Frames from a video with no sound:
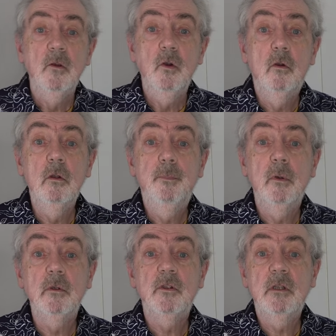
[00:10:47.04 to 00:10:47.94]
You could
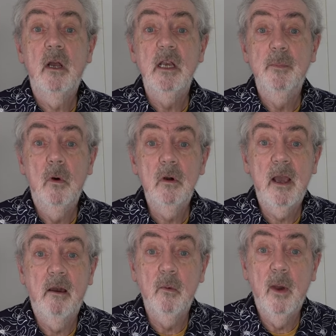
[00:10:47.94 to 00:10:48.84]
put slightly more
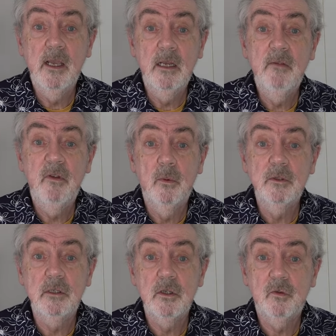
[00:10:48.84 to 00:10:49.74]
caraway in if you
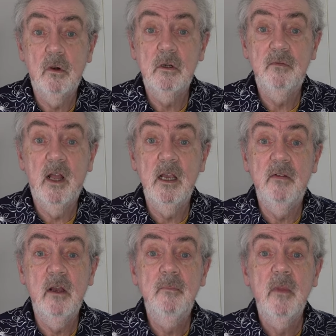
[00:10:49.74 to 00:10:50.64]
wanted a stronger
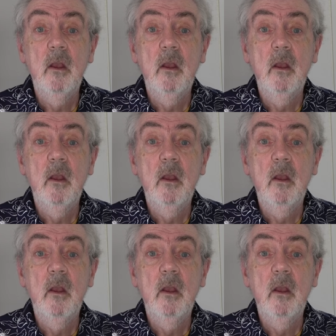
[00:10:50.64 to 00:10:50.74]
flavour.